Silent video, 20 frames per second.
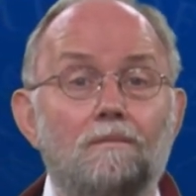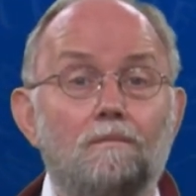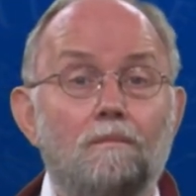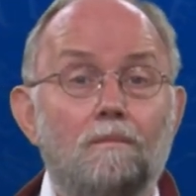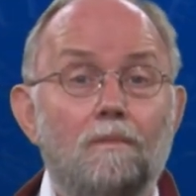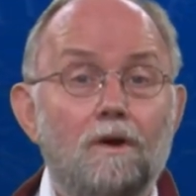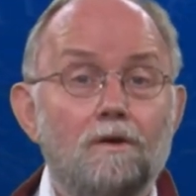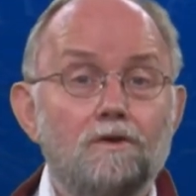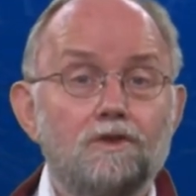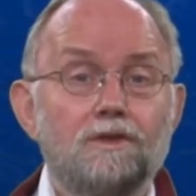
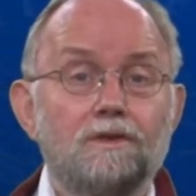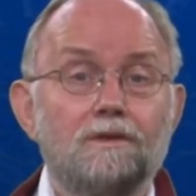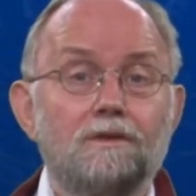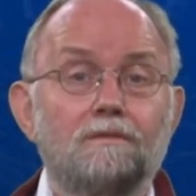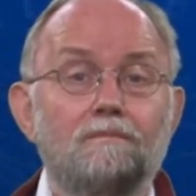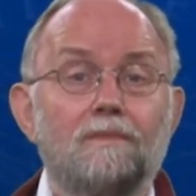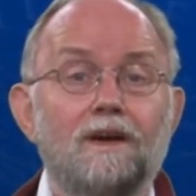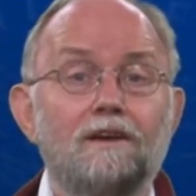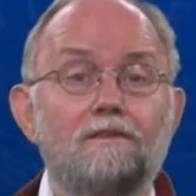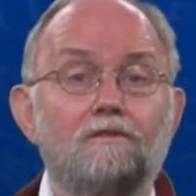Most
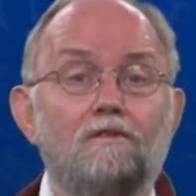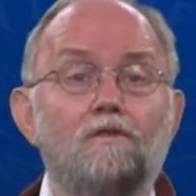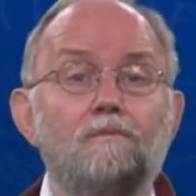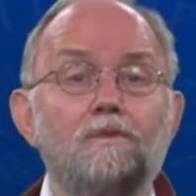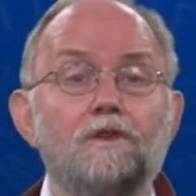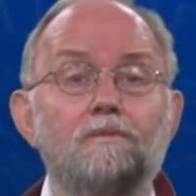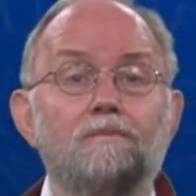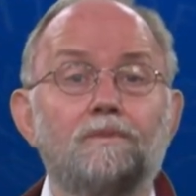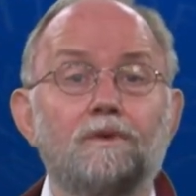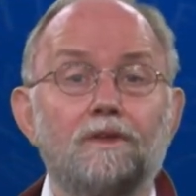
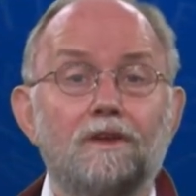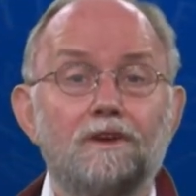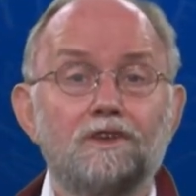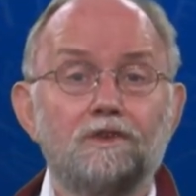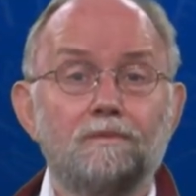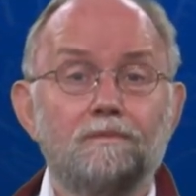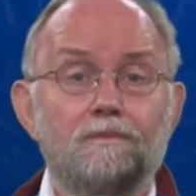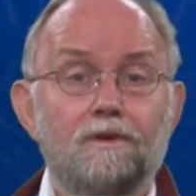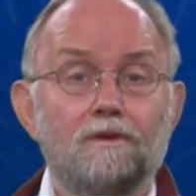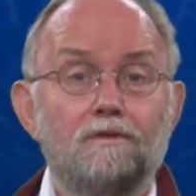microbial
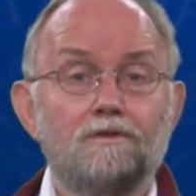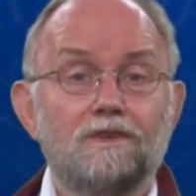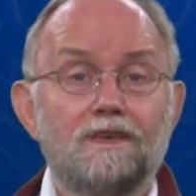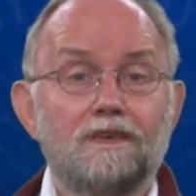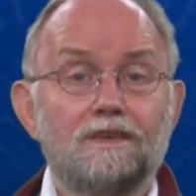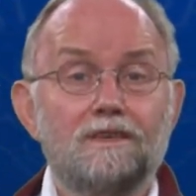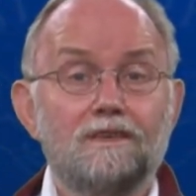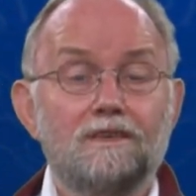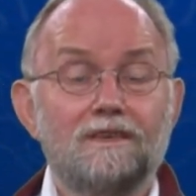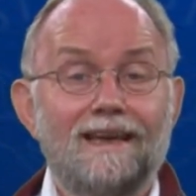production
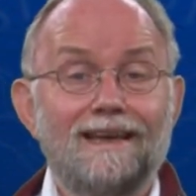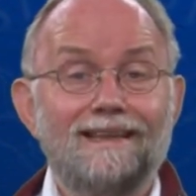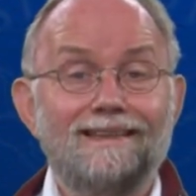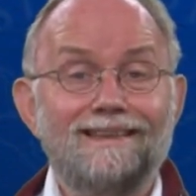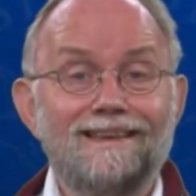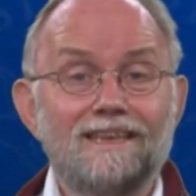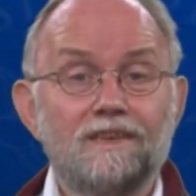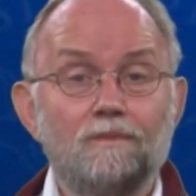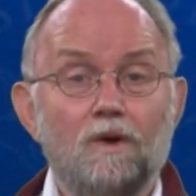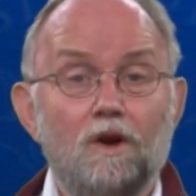processes at
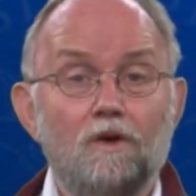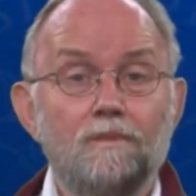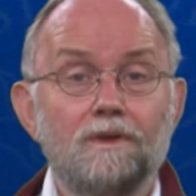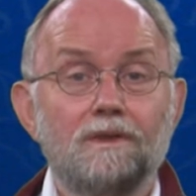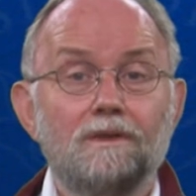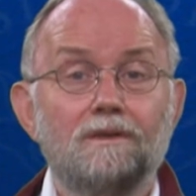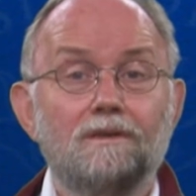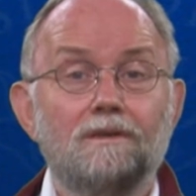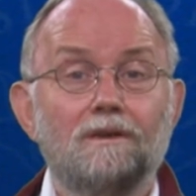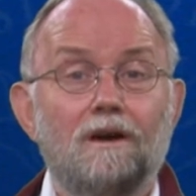this
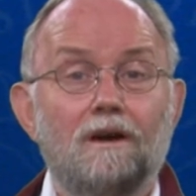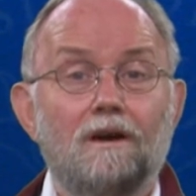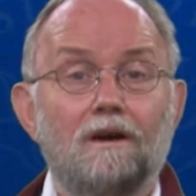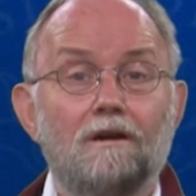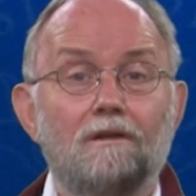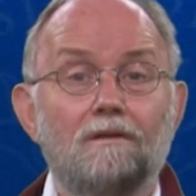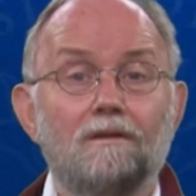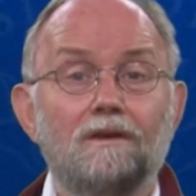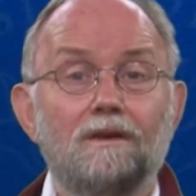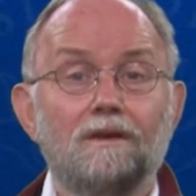moment
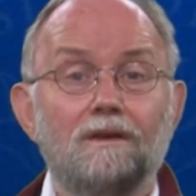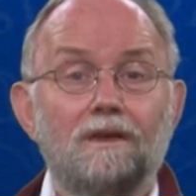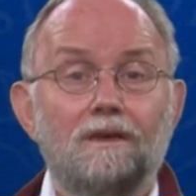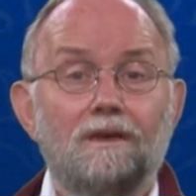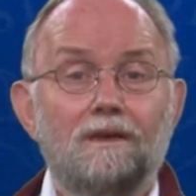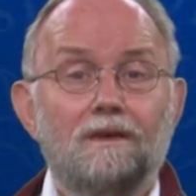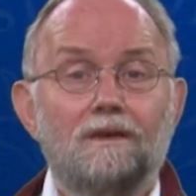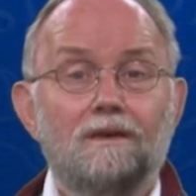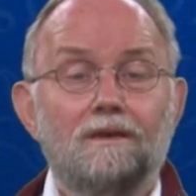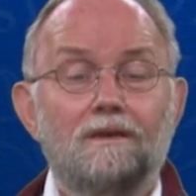are
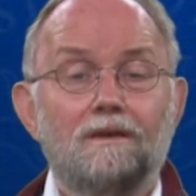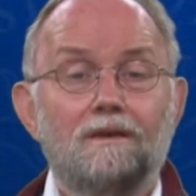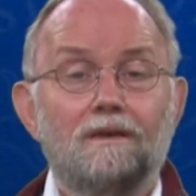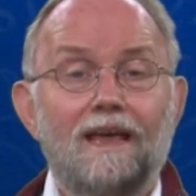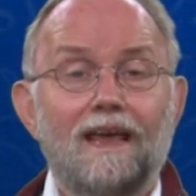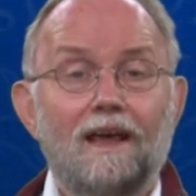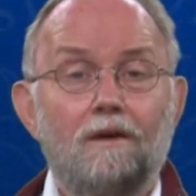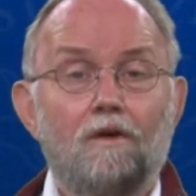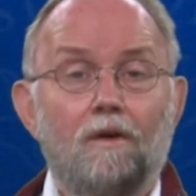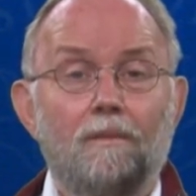
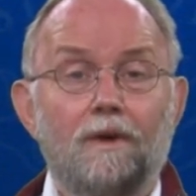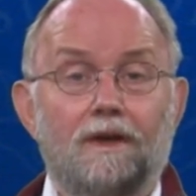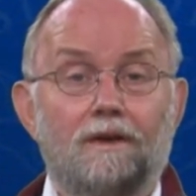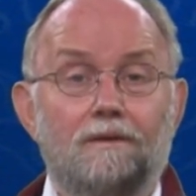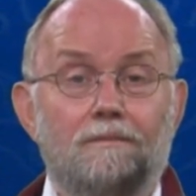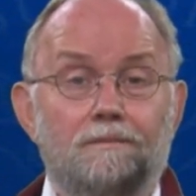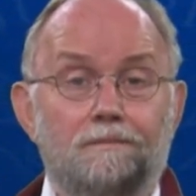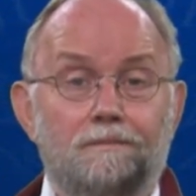aerobic.